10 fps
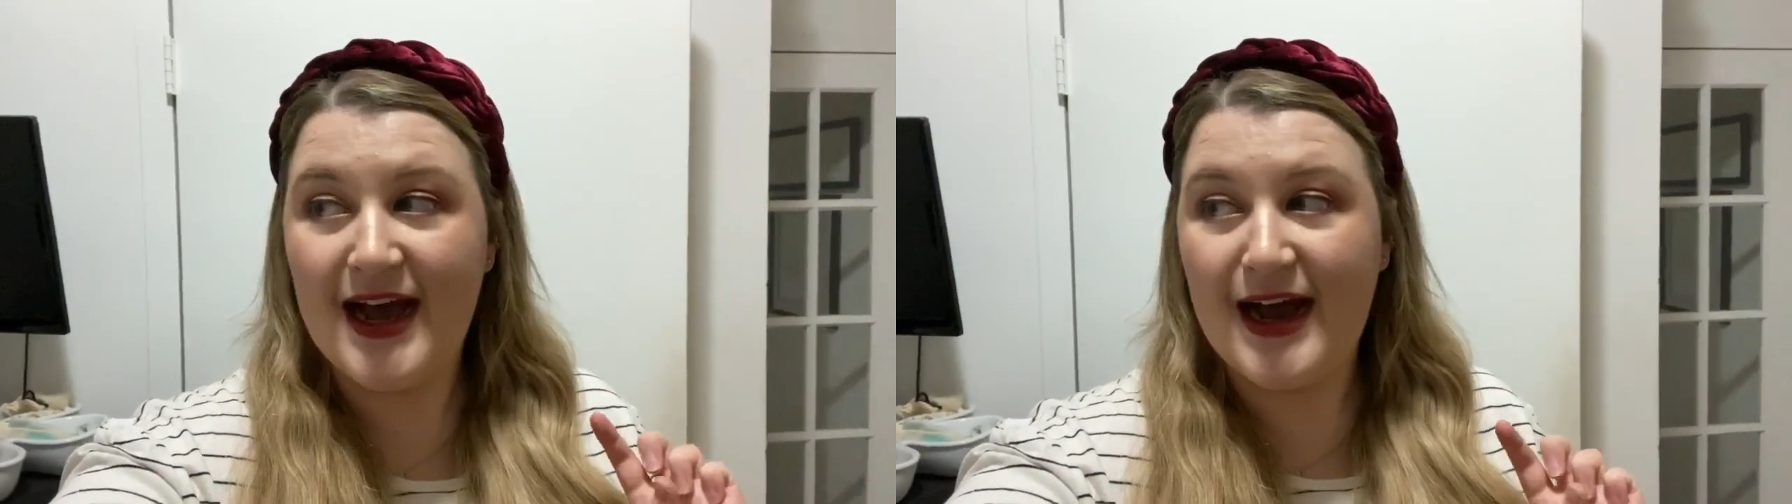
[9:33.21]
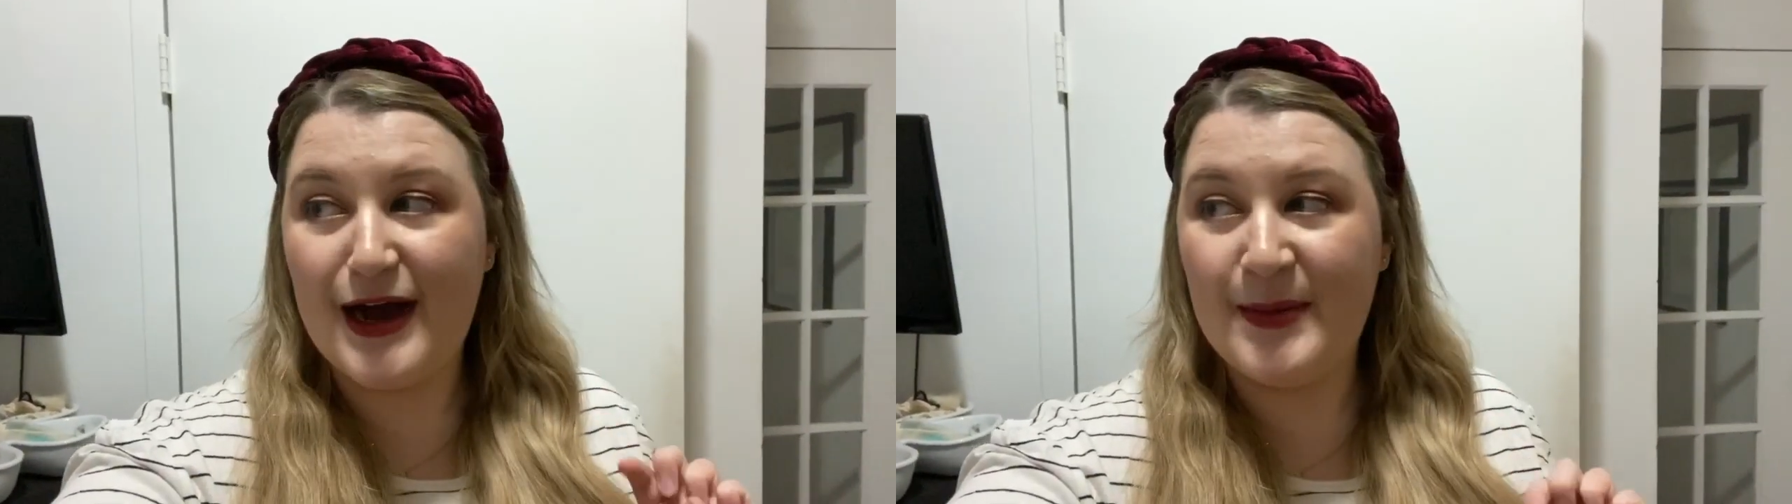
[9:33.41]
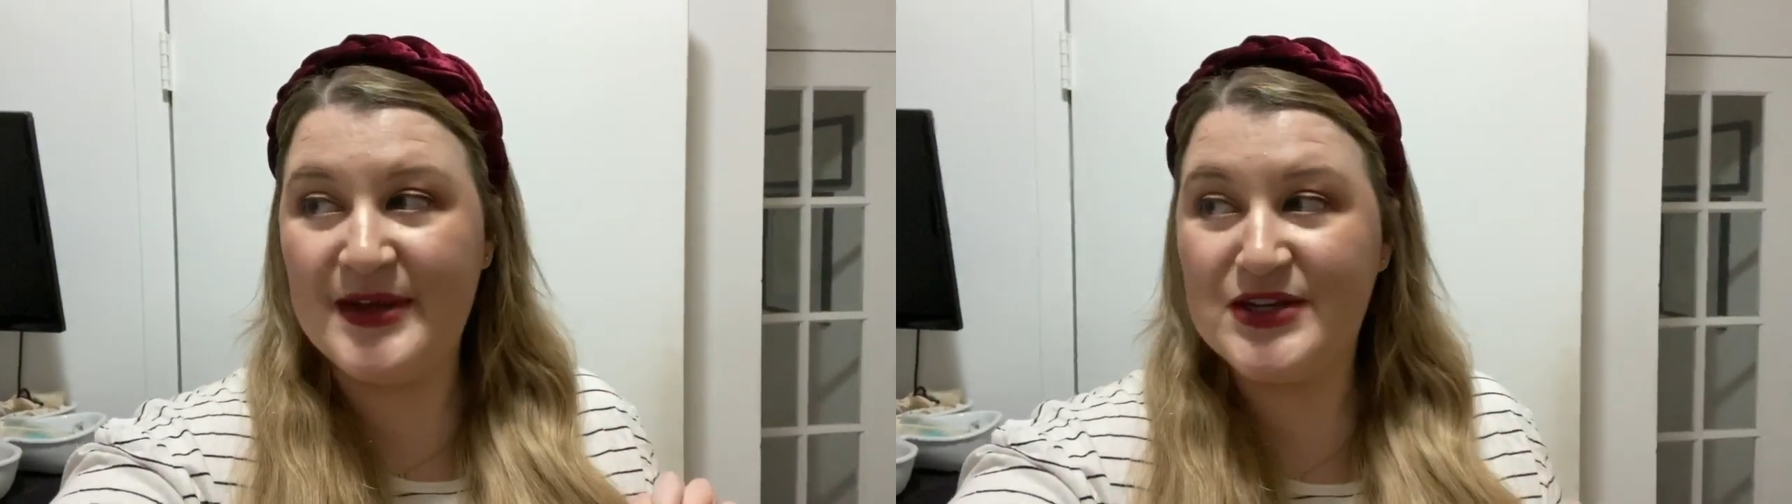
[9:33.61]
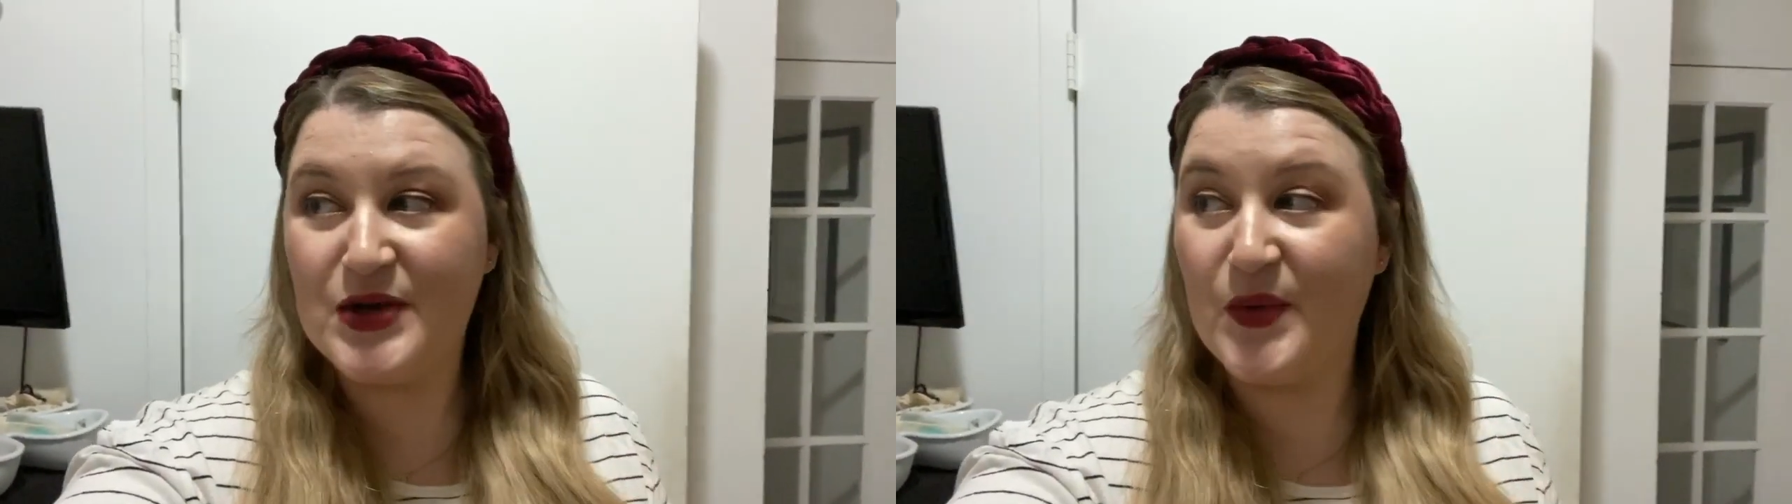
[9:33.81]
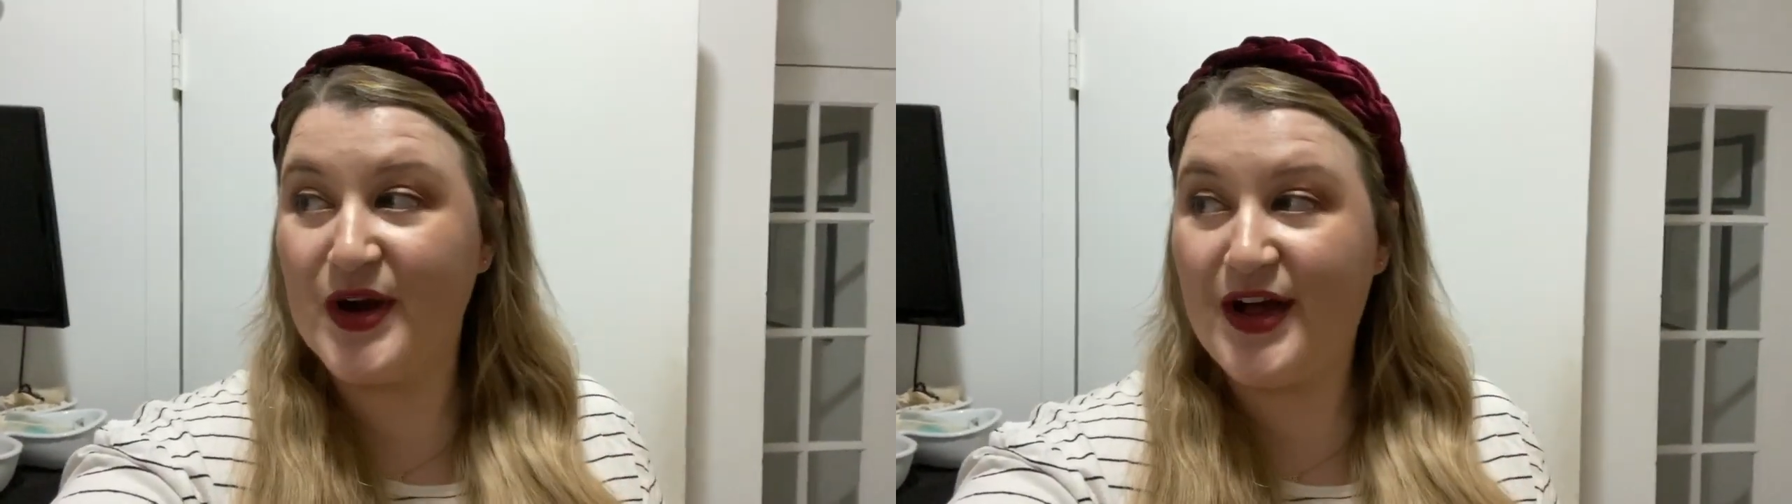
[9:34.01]
So
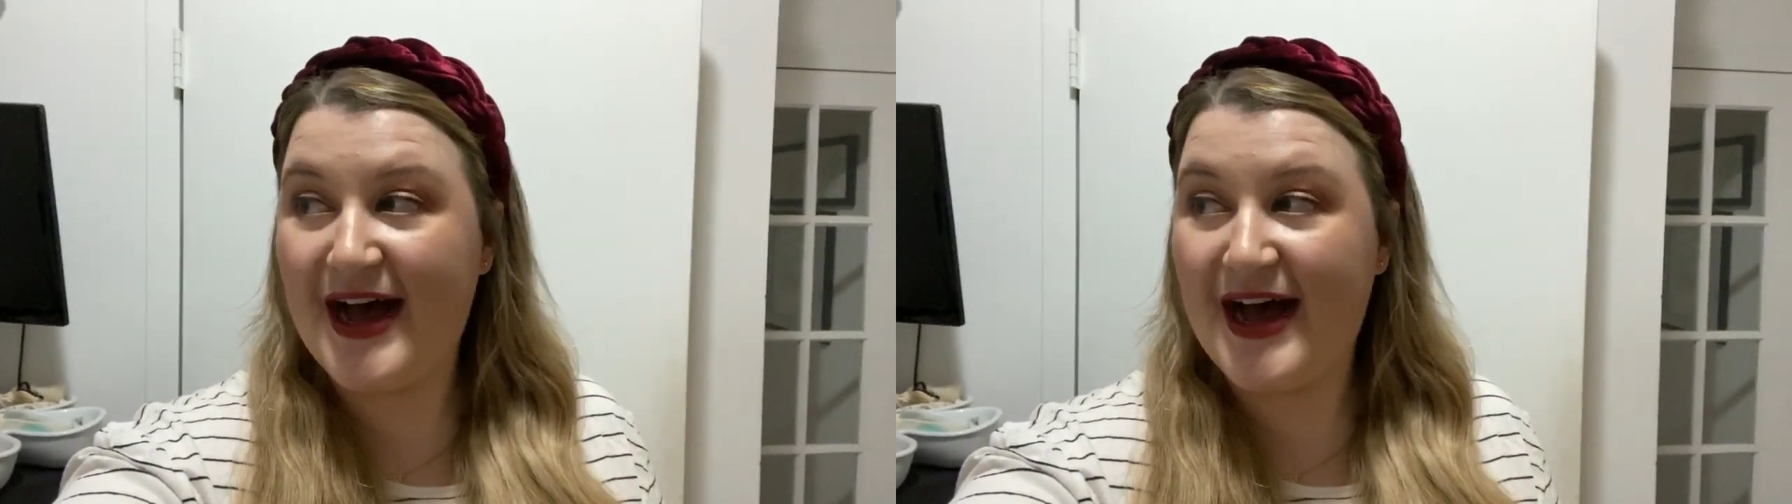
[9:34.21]
we'll